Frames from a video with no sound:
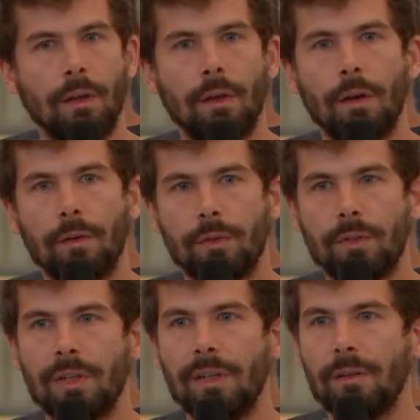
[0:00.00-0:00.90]
of the
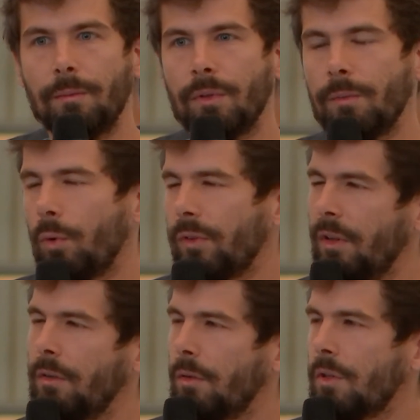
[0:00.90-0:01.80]
chain, but more
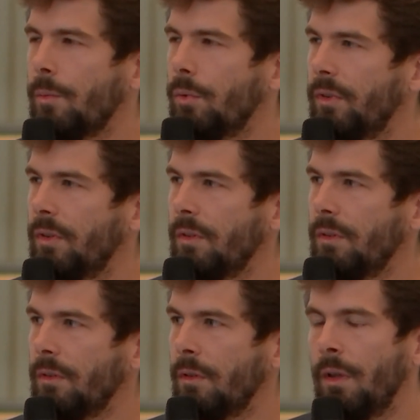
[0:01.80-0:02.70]
censorship
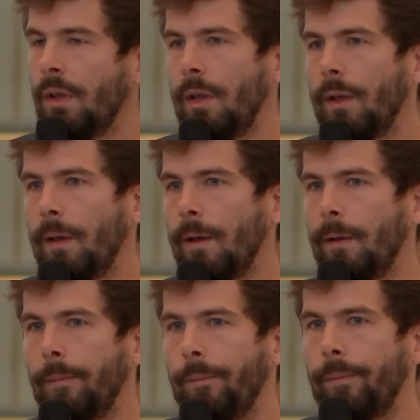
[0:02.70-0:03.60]
resistance.
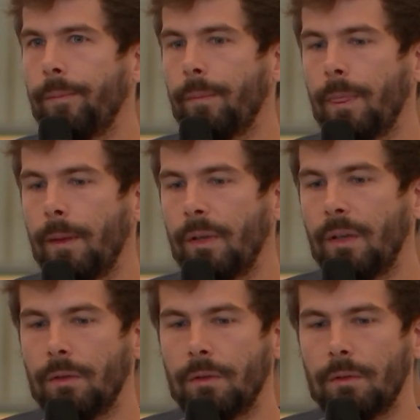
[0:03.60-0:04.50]

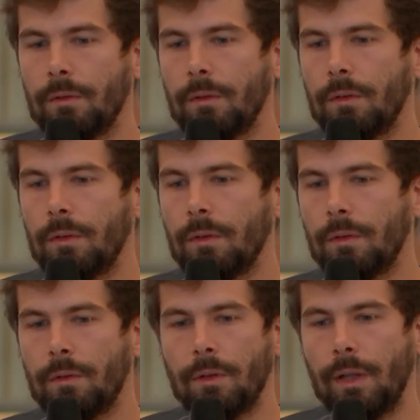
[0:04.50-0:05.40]
Because
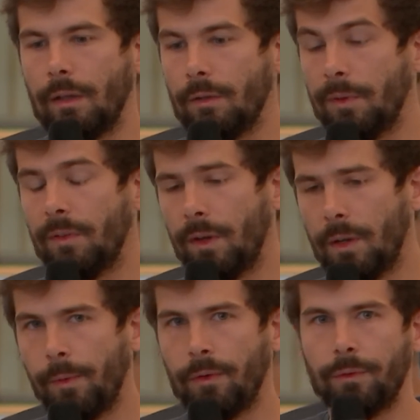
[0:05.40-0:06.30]

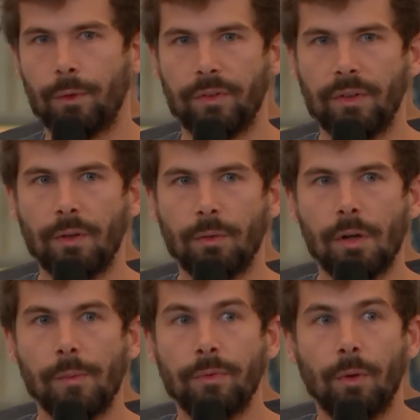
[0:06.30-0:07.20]
specifically for Zika
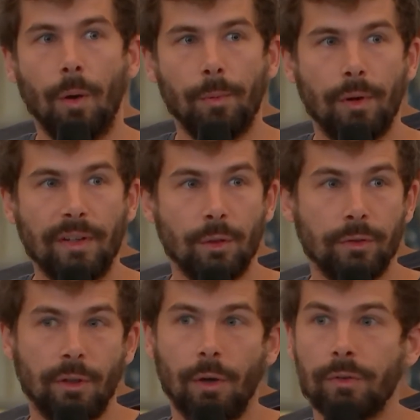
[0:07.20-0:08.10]
rollups,
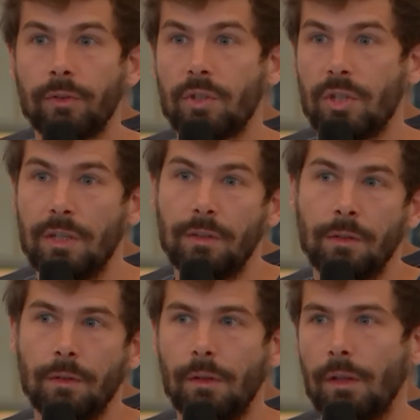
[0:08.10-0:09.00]
operators can't cheat.
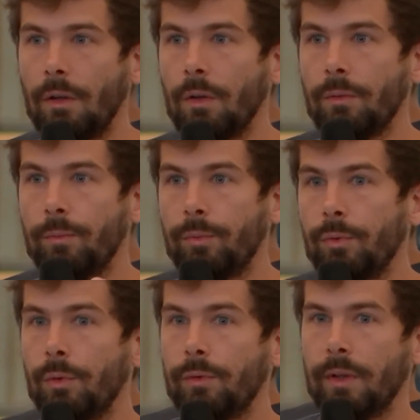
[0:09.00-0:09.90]
They can't
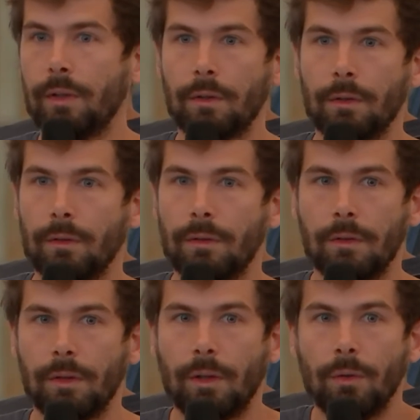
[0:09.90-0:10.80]
prove,
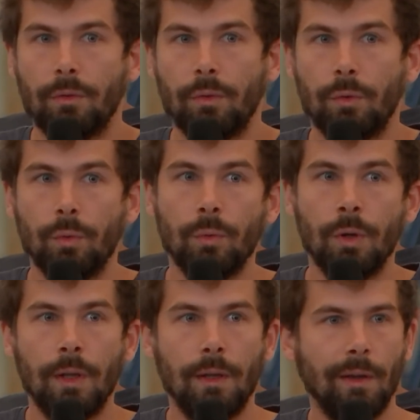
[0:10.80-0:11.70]
they can't do
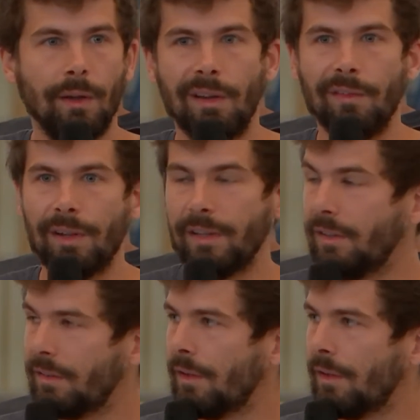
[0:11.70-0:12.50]
an invalid state